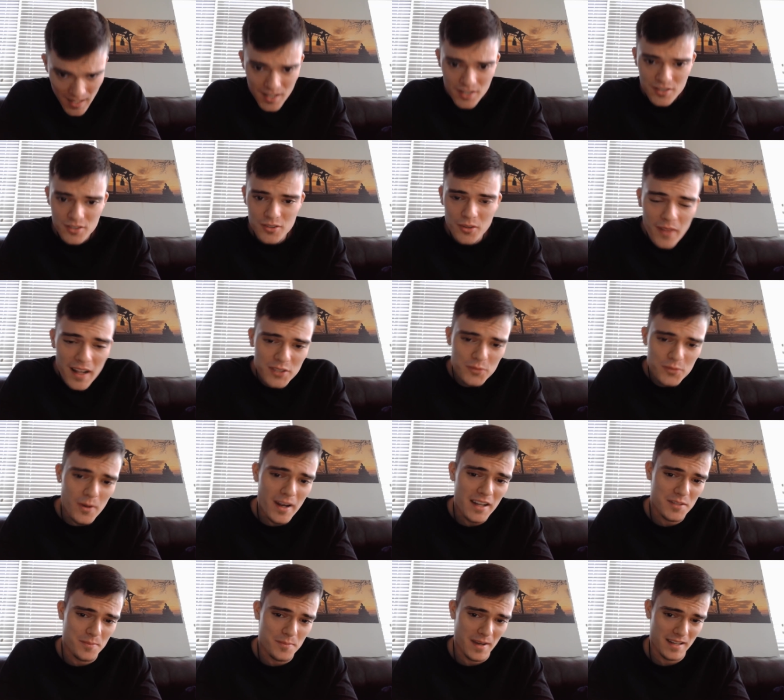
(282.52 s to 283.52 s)
so that's why
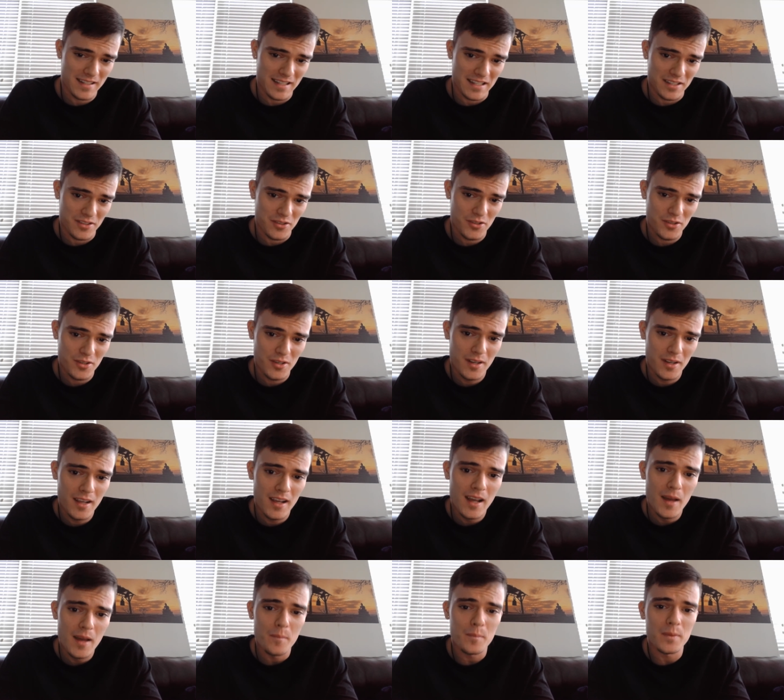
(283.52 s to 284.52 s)
it's my niche.
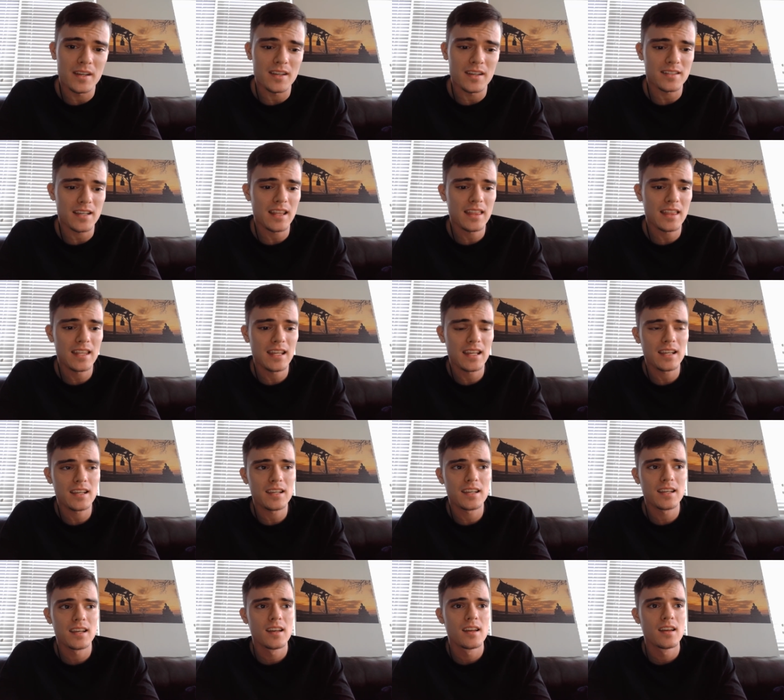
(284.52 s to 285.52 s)
Because I
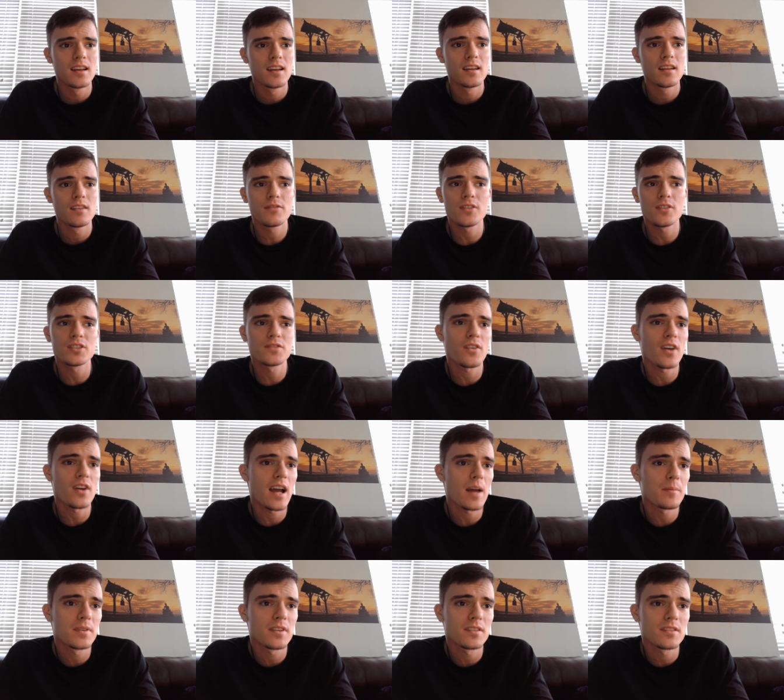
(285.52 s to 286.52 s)
think, first of all,
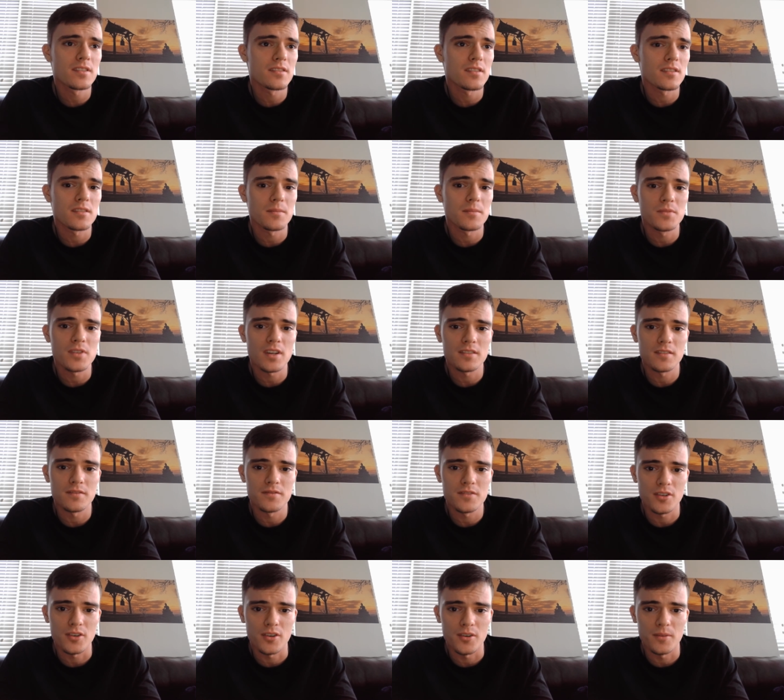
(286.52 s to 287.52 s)
happiness is a subjective
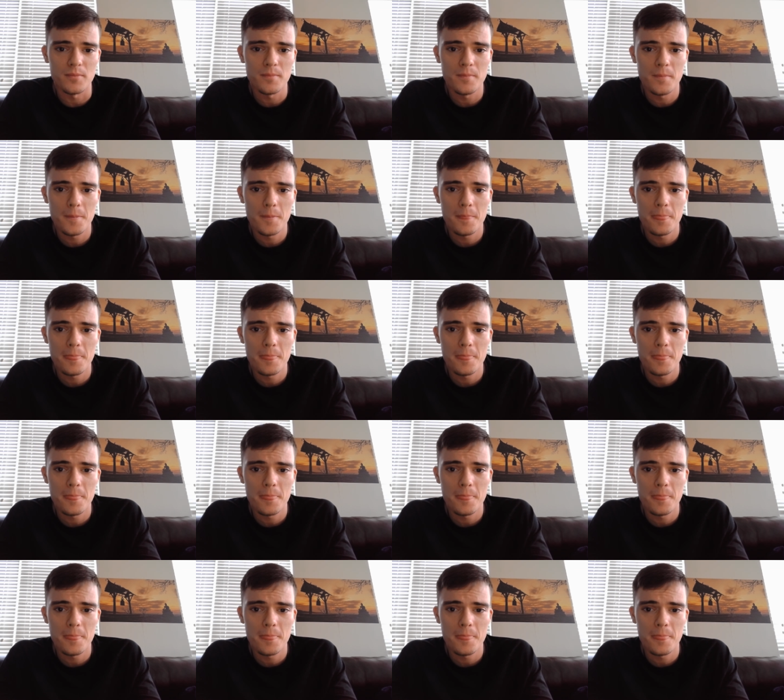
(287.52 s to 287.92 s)
term,